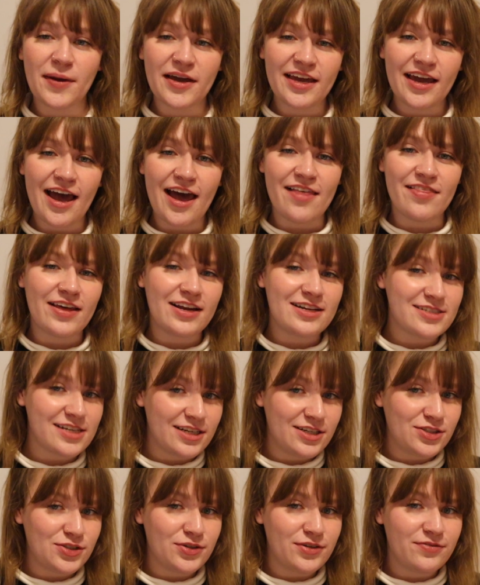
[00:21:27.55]
But yeah, that is
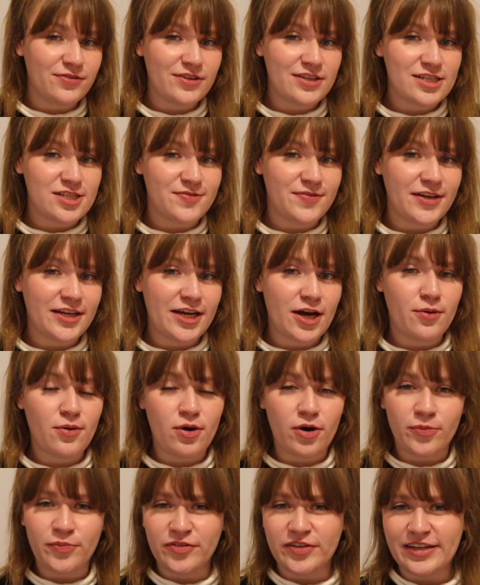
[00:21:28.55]
going to do it for this video.
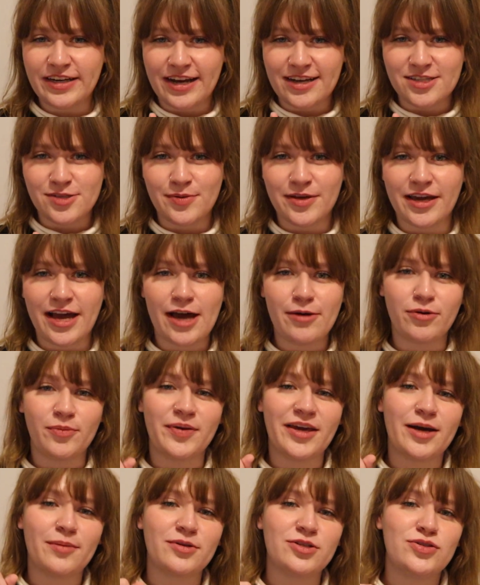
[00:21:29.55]
Hopefully next week I will
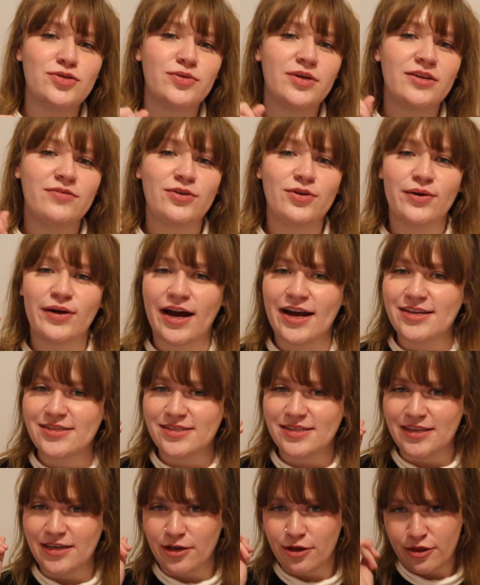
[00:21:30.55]
be able to give you guys
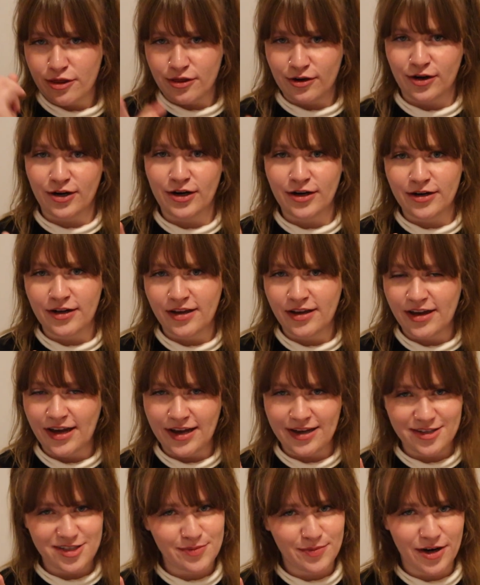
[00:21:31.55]
the third
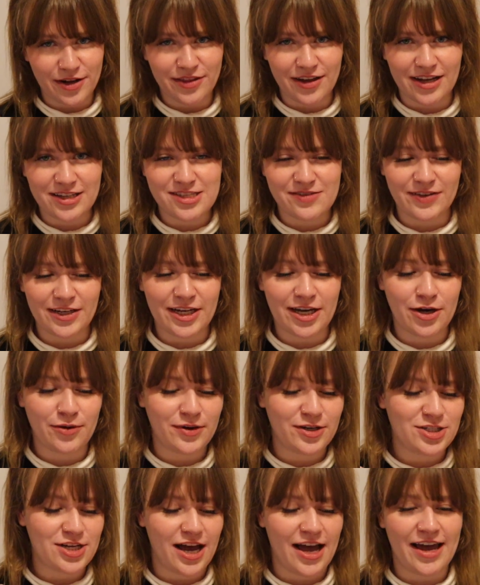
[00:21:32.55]
ASMR Thoughts video,
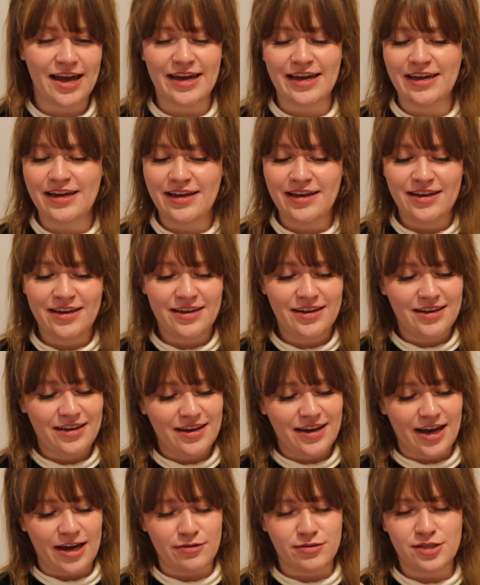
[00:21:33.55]
which I
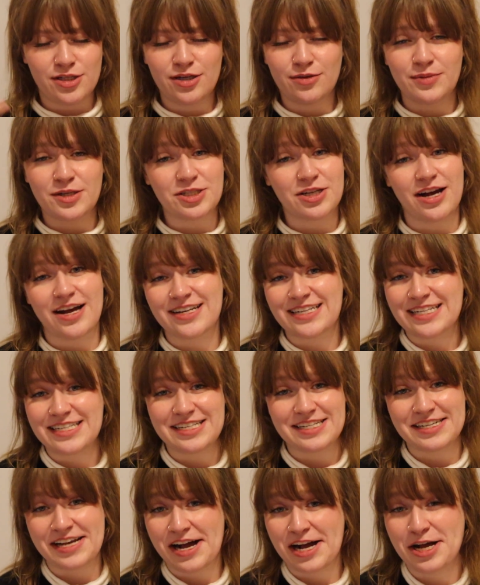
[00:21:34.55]
have so much content
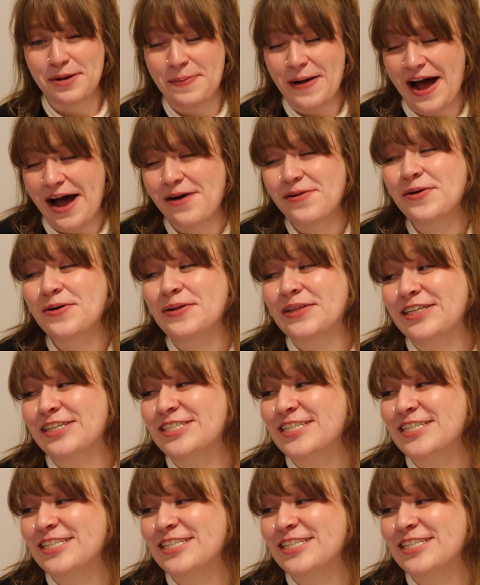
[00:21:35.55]
to talk about. Holy